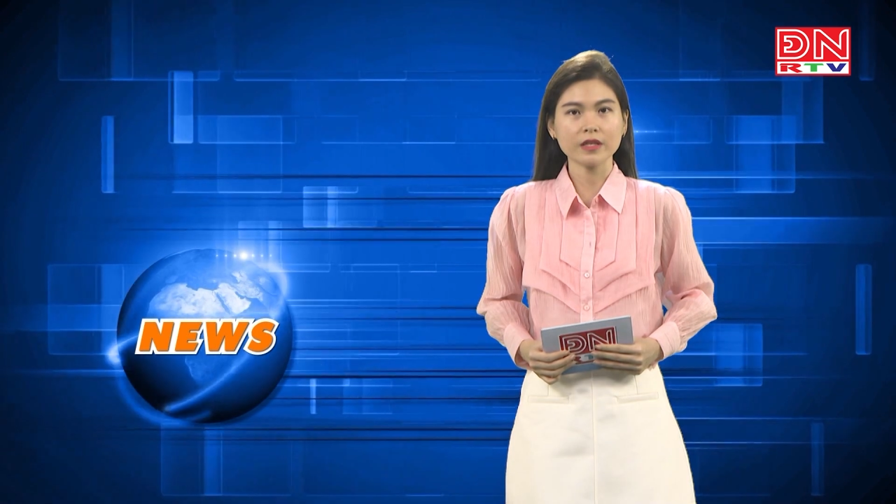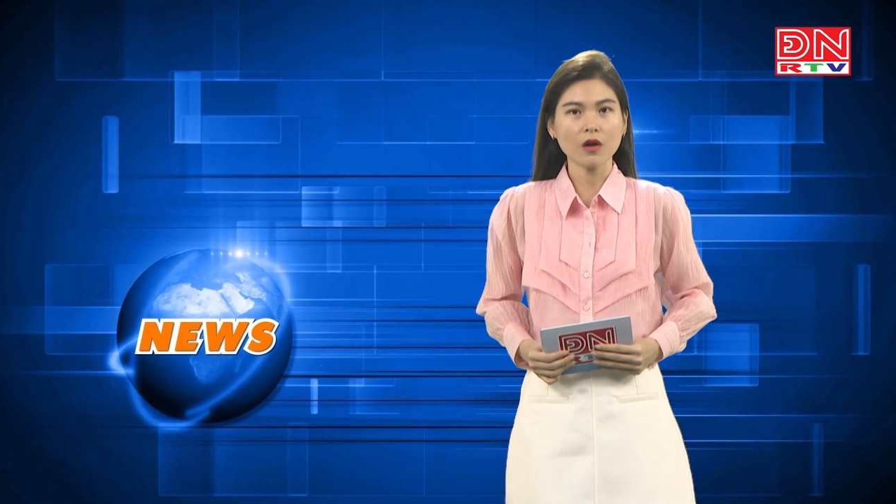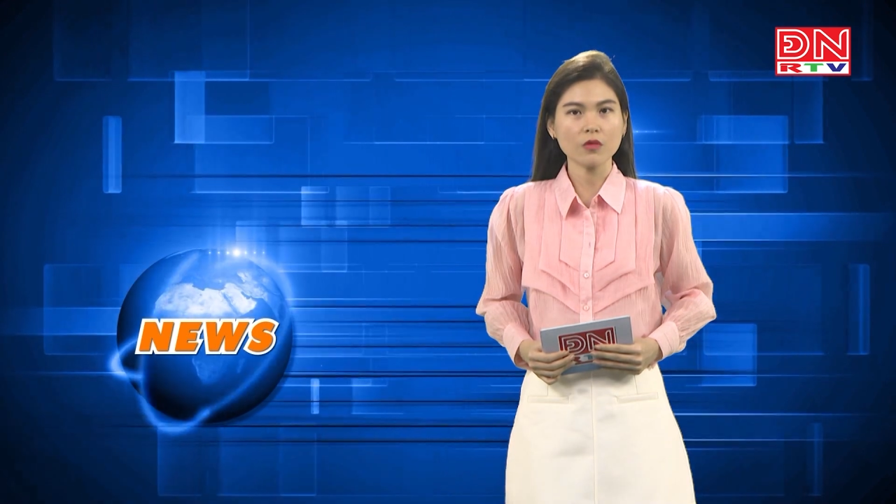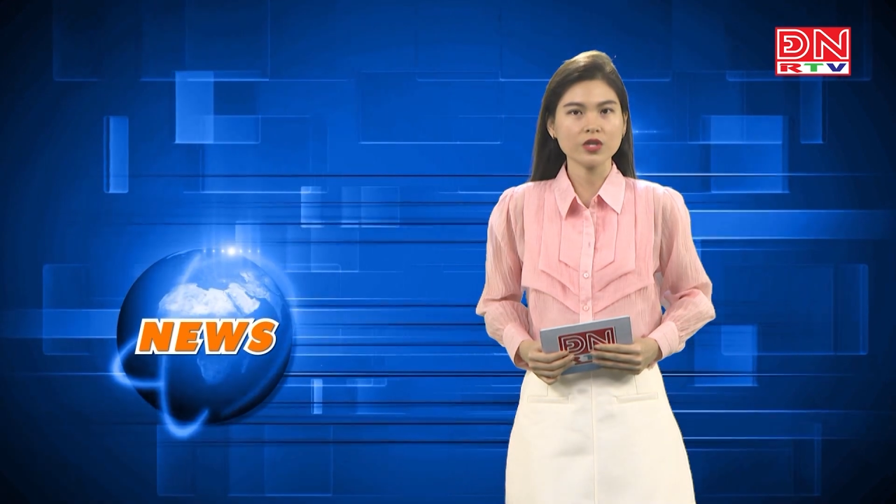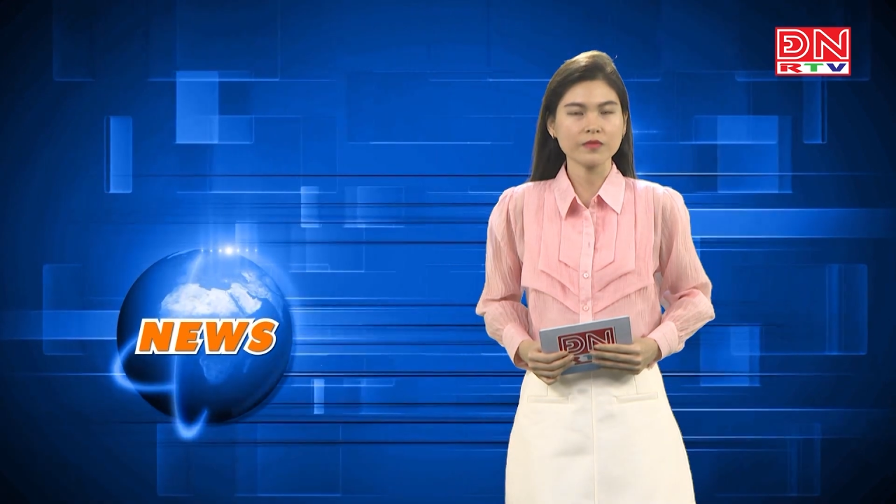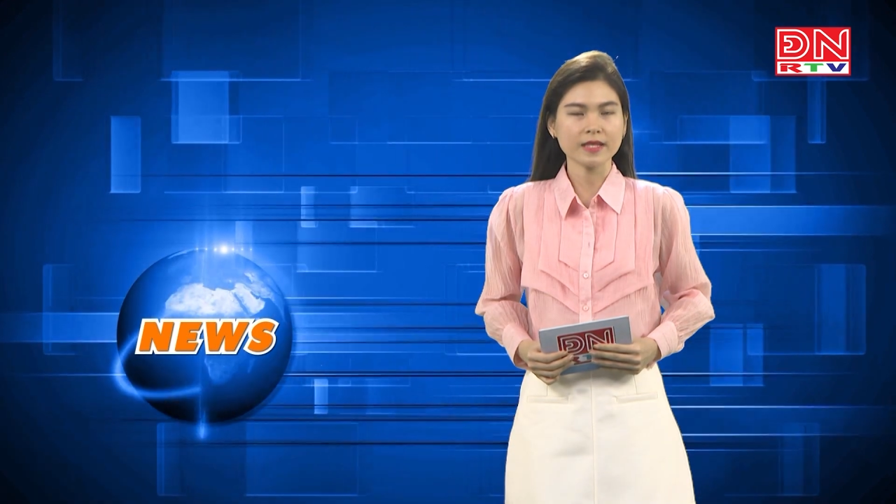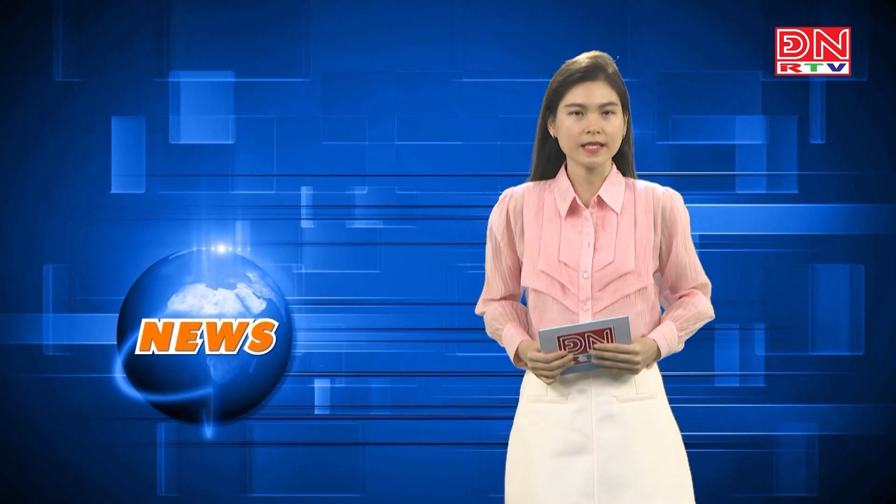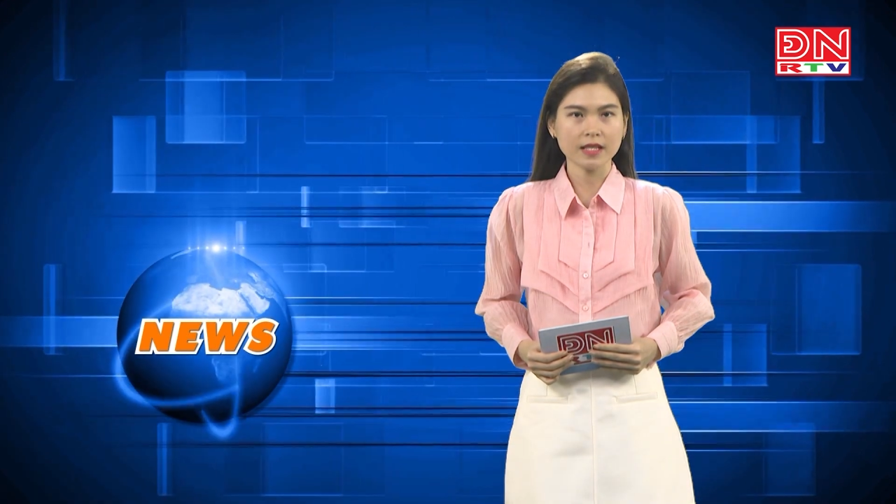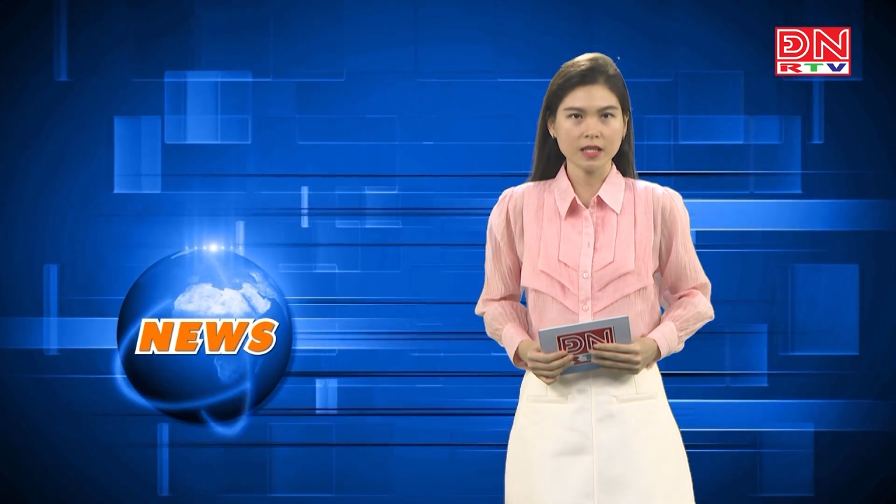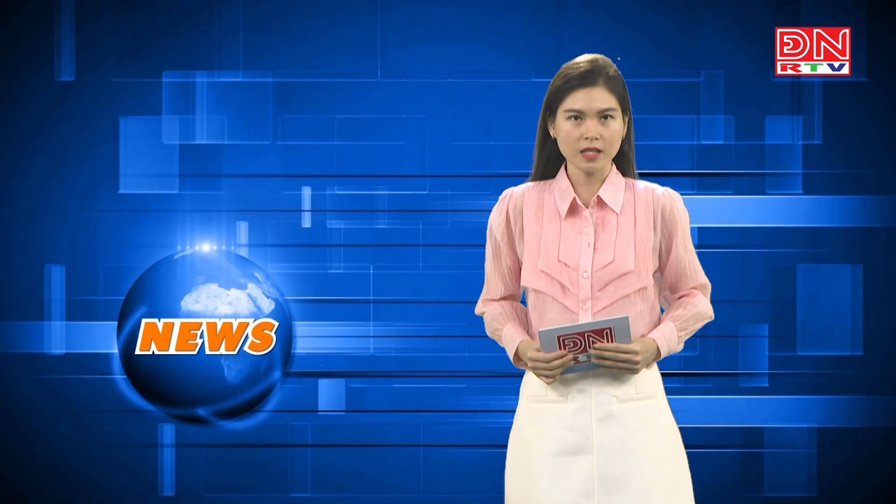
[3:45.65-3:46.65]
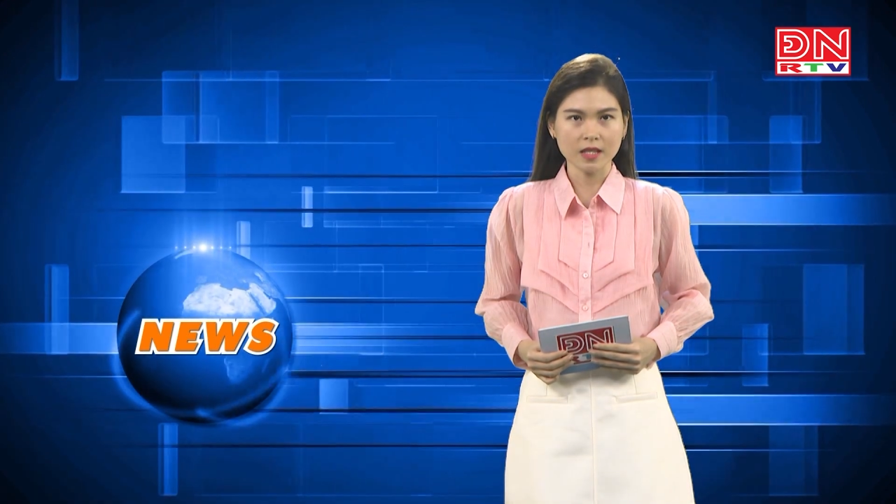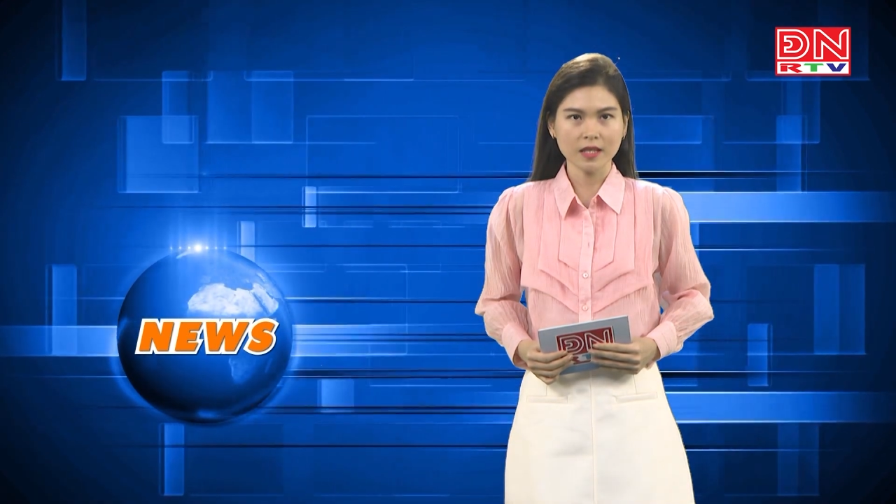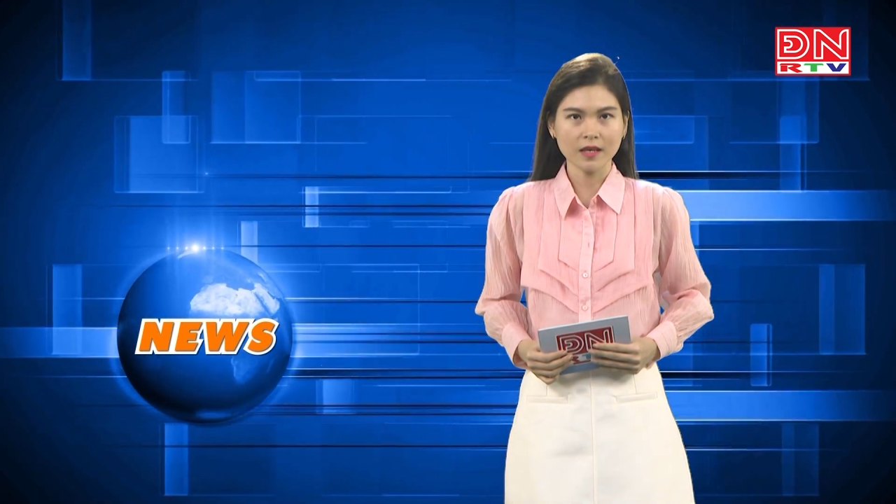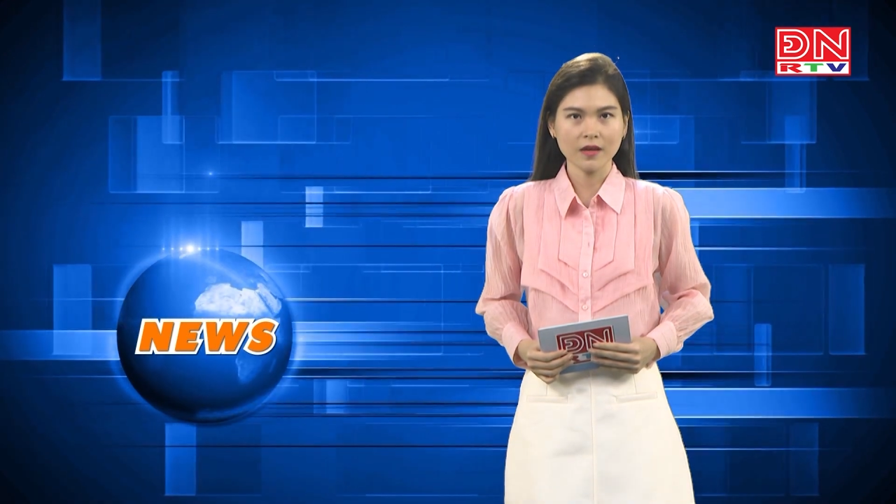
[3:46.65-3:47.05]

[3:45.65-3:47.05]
Ho Chi Minh City